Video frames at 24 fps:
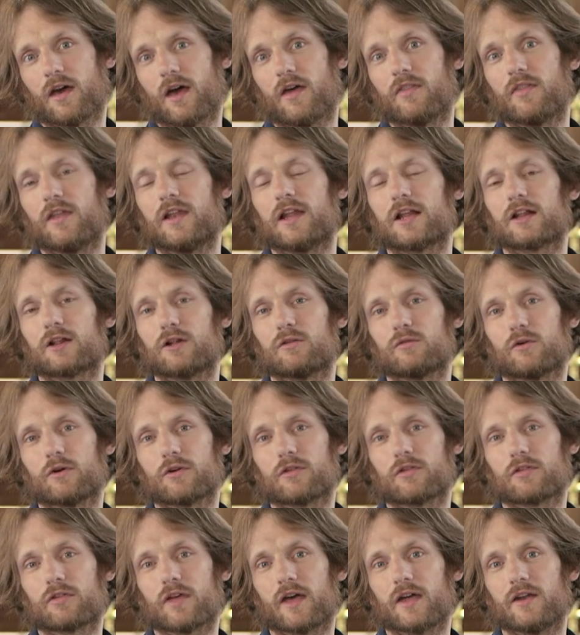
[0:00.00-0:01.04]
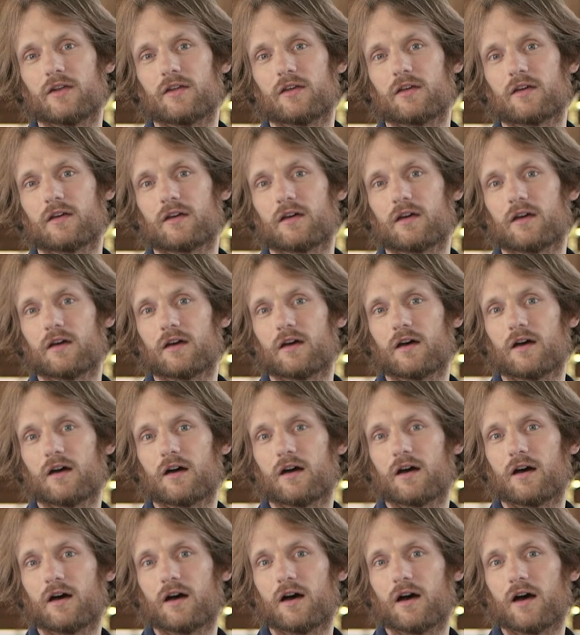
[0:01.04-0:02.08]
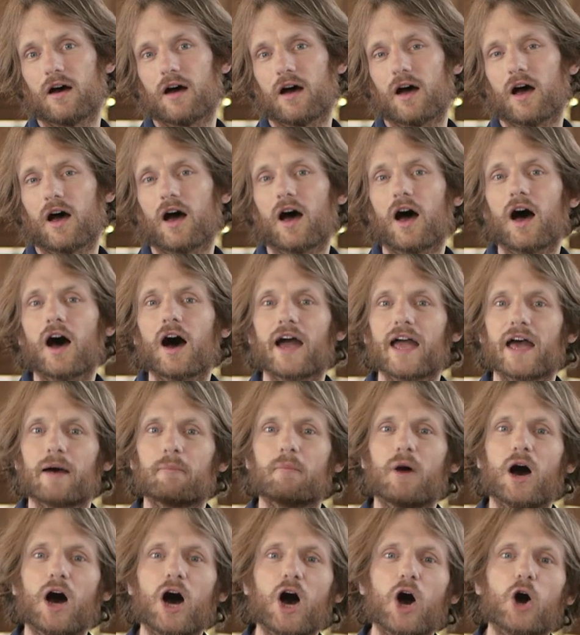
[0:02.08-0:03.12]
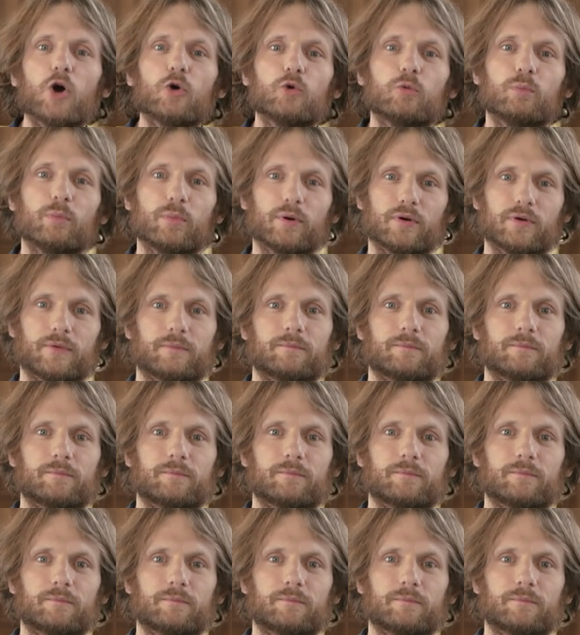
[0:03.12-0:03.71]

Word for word: And the little voice said, I am hope.